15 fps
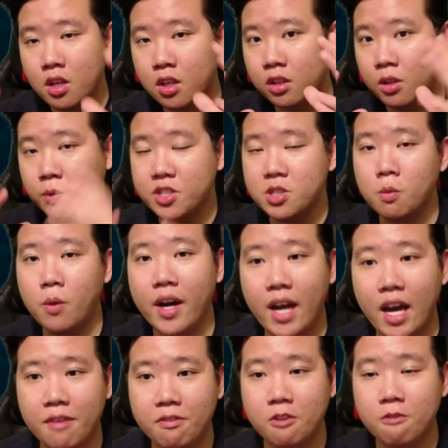The reason why
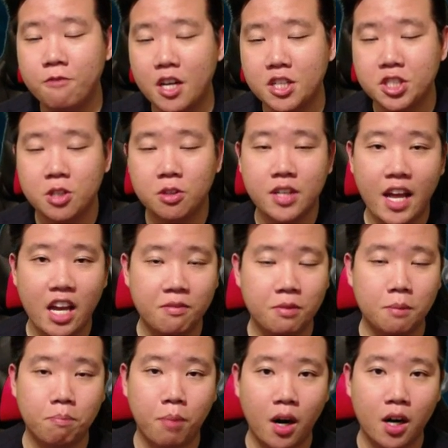I've invested on Hannibal
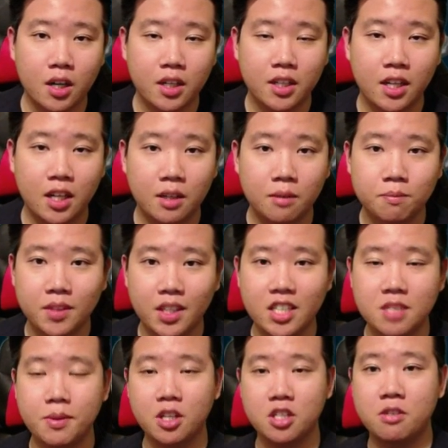Barca is
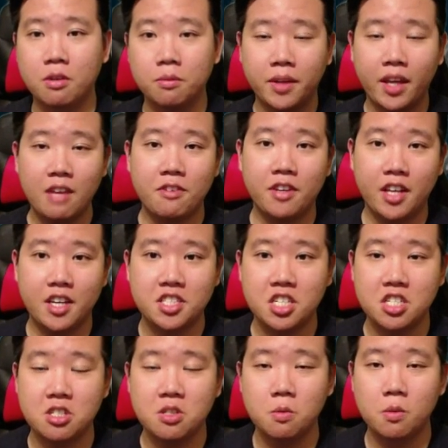because from KVK Season